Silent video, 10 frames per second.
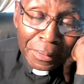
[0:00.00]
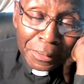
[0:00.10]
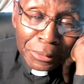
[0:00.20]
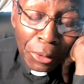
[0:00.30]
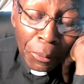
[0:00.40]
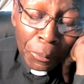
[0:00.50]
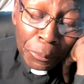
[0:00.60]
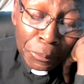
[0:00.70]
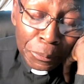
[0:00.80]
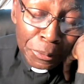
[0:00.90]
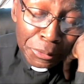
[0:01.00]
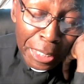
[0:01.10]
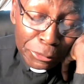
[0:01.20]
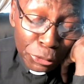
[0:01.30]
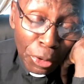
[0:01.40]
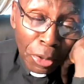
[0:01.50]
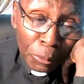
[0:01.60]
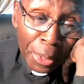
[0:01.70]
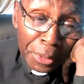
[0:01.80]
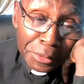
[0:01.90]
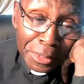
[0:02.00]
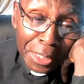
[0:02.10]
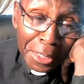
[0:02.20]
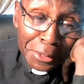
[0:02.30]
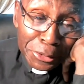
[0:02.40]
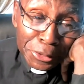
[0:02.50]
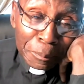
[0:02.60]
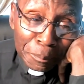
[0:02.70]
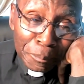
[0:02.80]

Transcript: you know, that songwriter said, like a ship